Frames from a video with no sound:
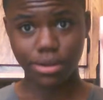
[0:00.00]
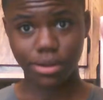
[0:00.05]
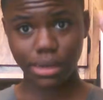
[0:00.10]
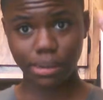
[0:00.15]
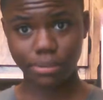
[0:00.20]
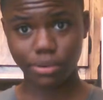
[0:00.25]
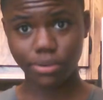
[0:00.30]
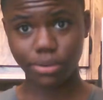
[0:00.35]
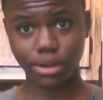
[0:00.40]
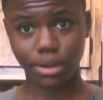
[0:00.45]

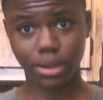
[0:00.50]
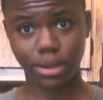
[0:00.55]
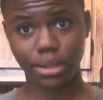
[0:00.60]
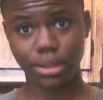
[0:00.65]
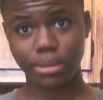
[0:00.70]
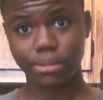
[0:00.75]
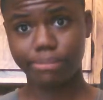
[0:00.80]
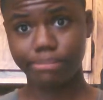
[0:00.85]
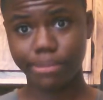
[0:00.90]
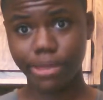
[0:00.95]
Number one,
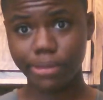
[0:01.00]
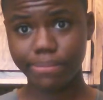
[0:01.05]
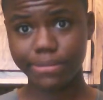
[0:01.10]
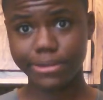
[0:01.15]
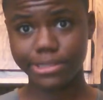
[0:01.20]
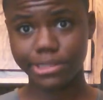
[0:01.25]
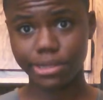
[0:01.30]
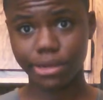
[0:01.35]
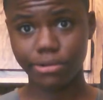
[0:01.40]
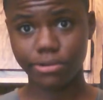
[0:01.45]
being
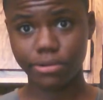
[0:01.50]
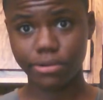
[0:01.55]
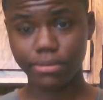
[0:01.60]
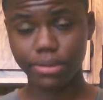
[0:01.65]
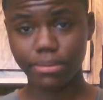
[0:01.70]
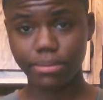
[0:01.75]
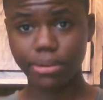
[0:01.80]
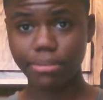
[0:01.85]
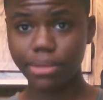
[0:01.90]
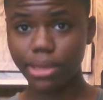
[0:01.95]
misgendered.
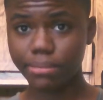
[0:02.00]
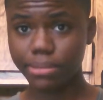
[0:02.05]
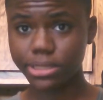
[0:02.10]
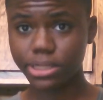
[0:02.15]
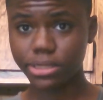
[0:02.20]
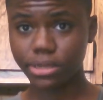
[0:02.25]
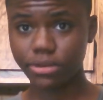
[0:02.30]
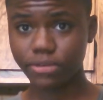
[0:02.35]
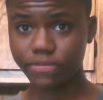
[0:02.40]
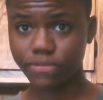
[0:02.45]
Being
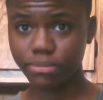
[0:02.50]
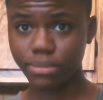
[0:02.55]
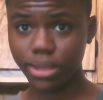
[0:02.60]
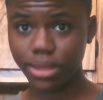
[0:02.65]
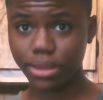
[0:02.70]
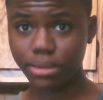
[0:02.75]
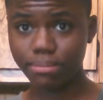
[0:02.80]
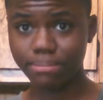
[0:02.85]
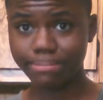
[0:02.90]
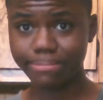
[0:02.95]
misgendered for
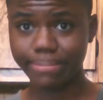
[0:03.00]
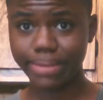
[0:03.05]
me